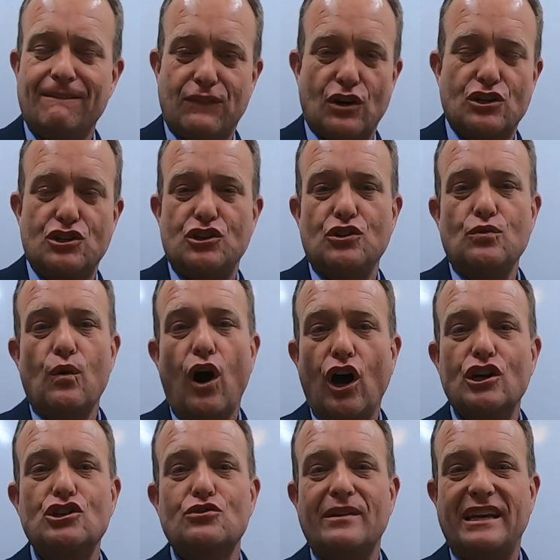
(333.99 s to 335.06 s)
for
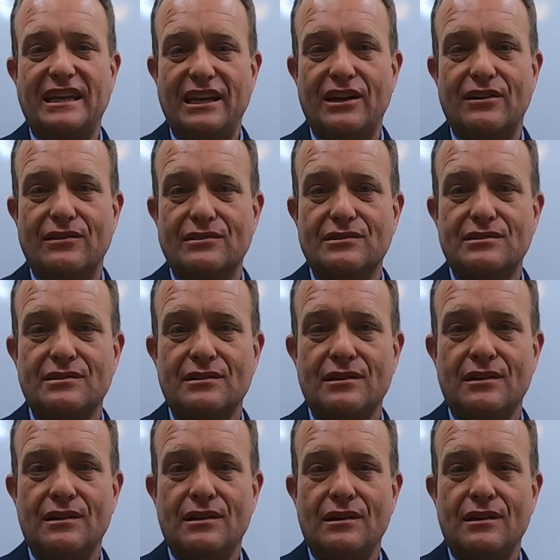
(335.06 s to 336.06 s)
200 years.